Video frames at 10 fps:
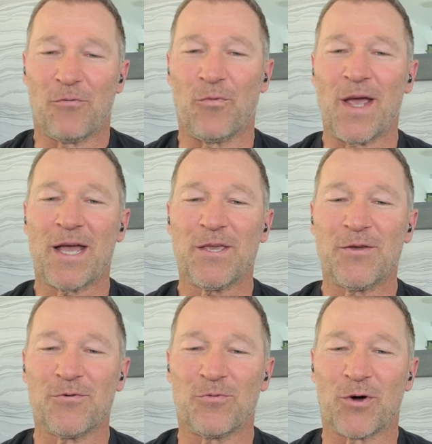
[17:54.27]
where
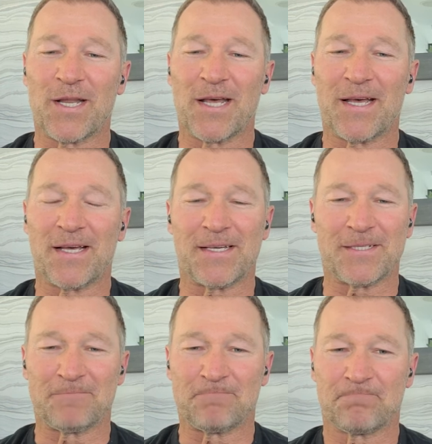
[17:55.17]
you want
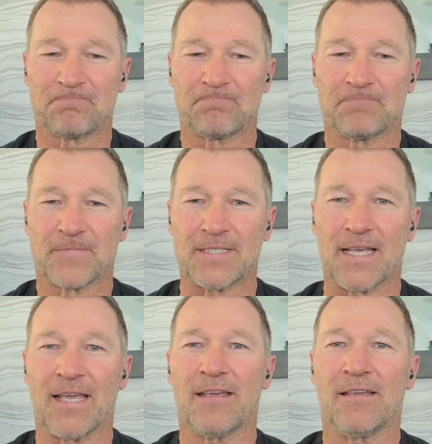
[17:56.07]
to
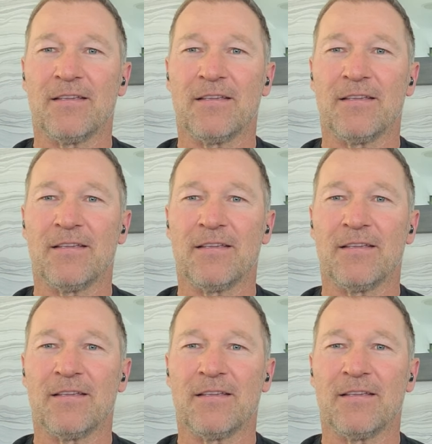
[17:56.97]
say,